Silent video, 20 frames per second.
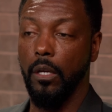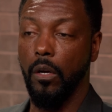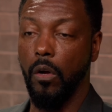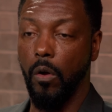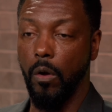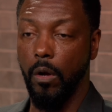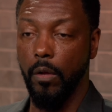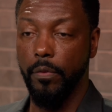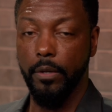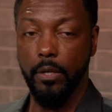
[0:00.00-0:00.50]

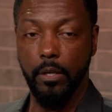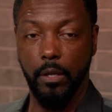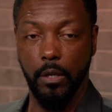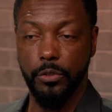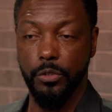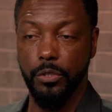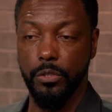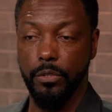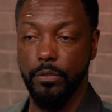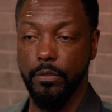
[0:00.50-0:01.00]
All the
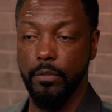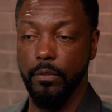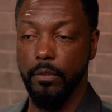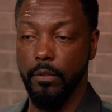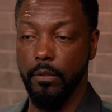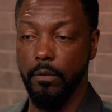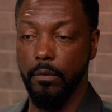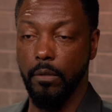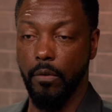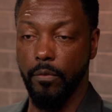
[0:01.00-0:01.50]
cultures
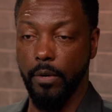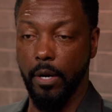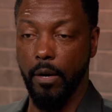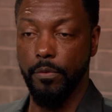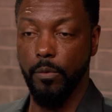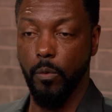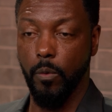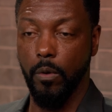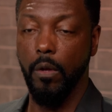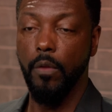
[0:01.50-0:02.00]

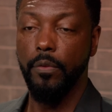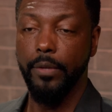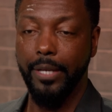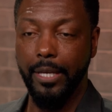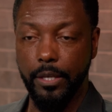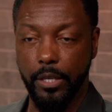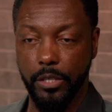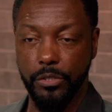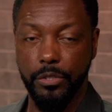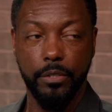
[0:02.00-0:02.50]
around the world, all the
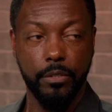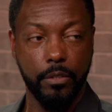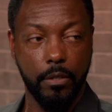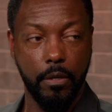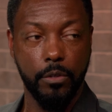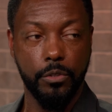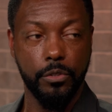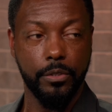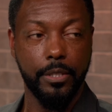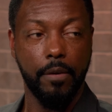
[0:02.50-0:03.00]
indigenous
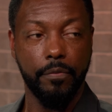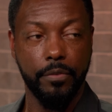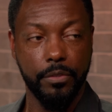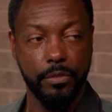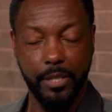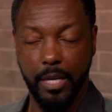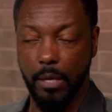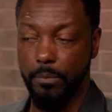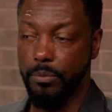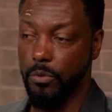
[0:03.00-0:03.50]
cultures have the
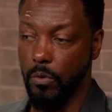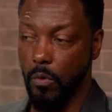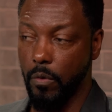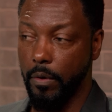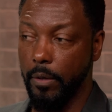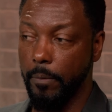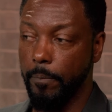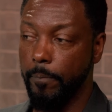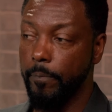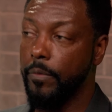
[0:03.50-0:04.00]
same
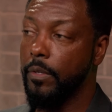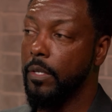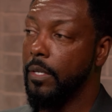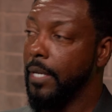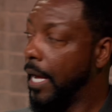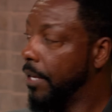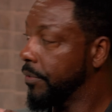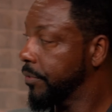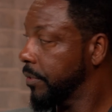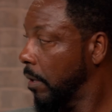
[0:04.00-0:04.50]
story.
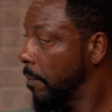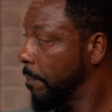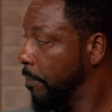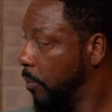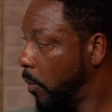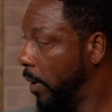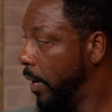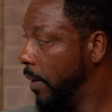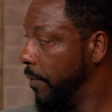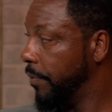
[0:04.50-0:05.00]
At some
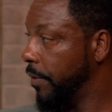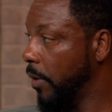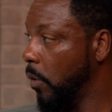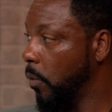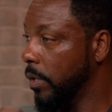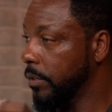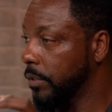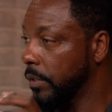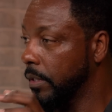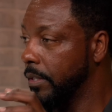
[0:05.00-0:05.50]
point, there
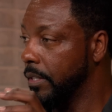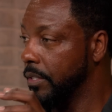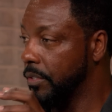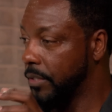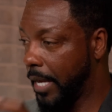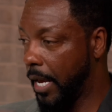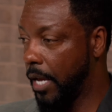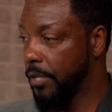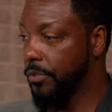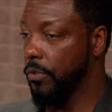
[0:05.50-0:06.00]
was a
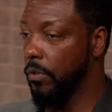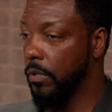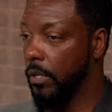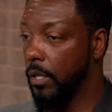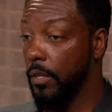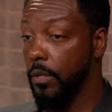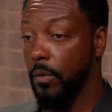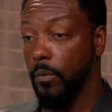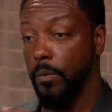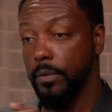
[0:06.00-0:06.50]
disaster.
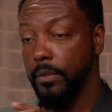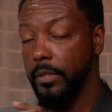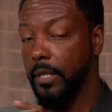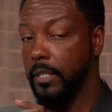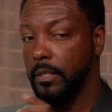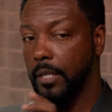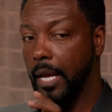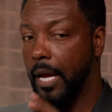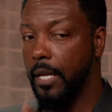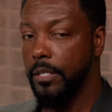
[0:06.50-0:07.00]

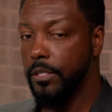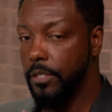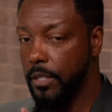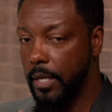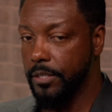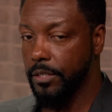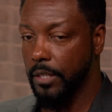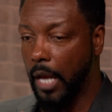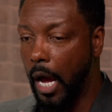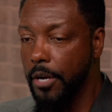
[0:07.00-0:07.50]

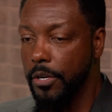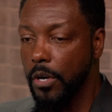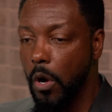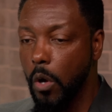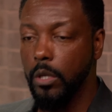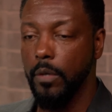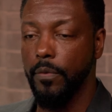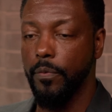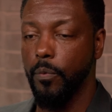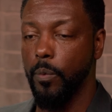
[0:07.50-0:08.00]
It's not
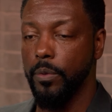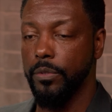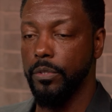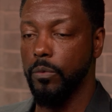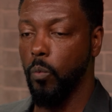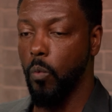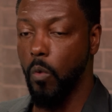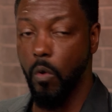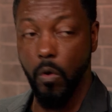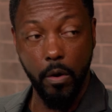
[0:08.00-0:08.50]
known if it was
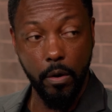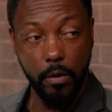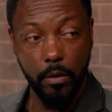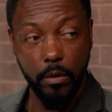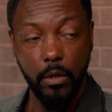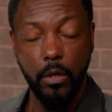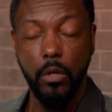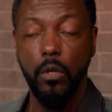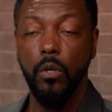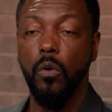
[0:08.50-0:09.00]
war
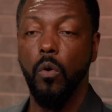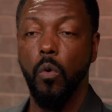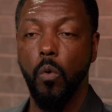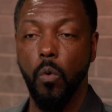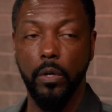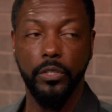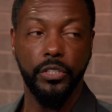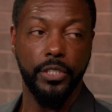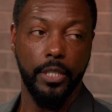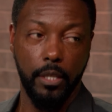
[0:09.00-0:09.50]

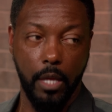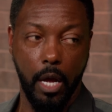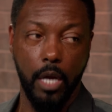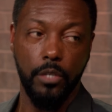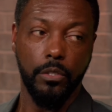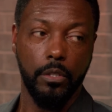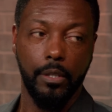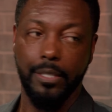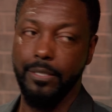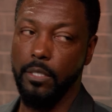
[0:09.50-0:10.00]
or
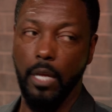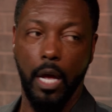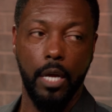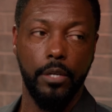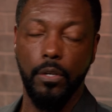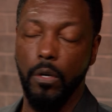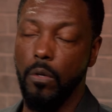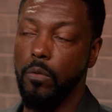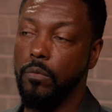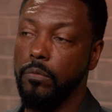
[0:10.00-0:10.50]
geological. It's not
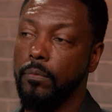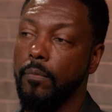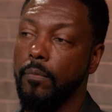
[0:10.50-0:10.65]
known.